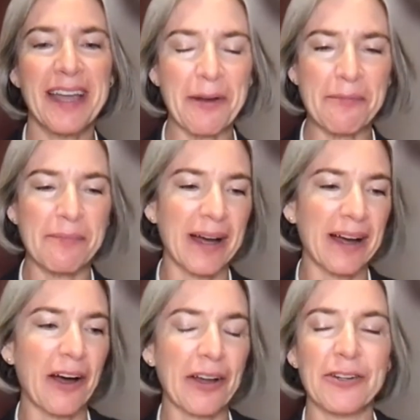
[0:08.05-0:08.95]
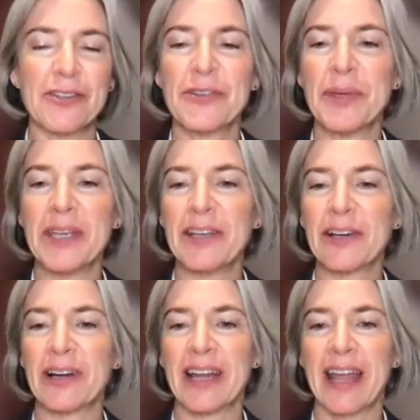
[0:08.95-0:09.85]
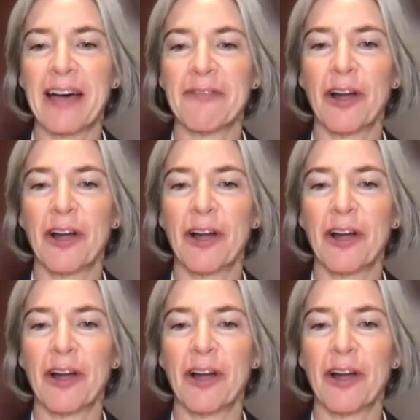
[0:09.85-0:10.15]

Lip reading: am honored to be here and have